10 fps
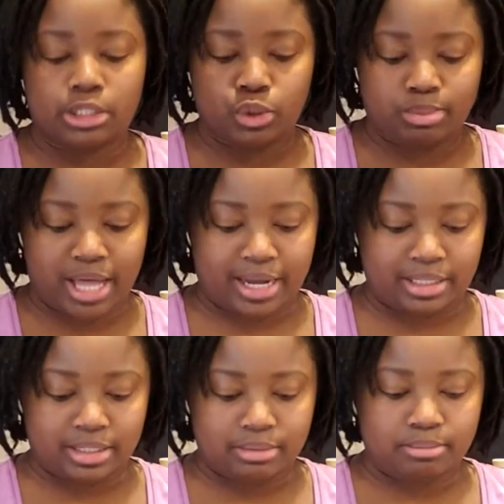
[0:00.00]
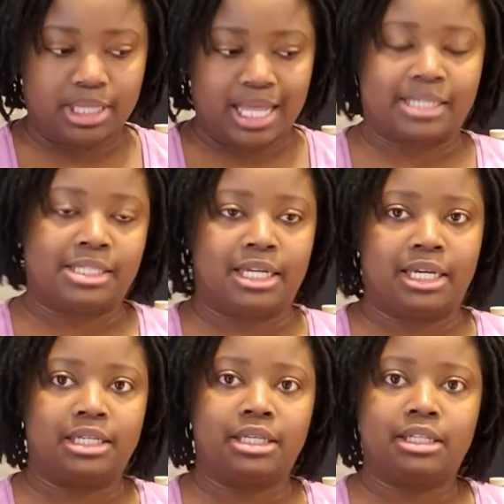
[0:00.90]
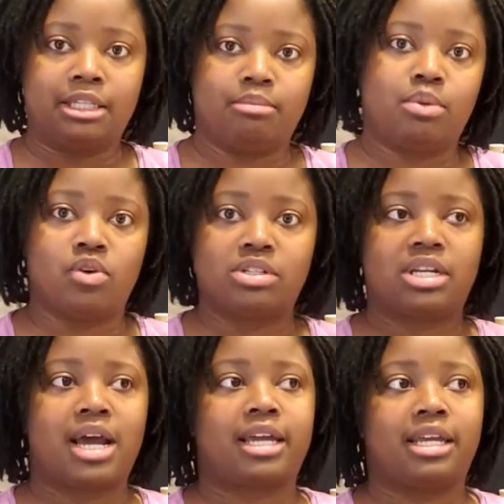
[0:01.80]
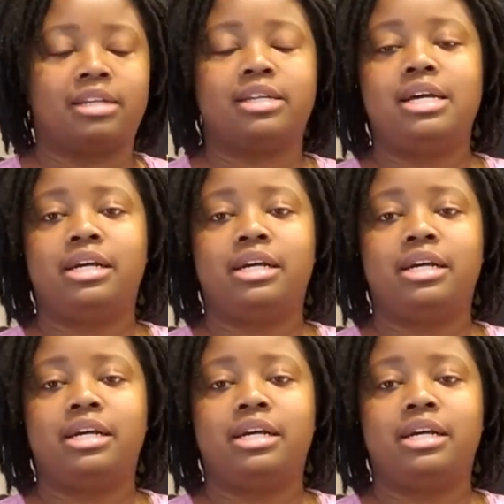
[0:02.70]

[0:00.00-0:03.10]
2 black plastic clipboards that I can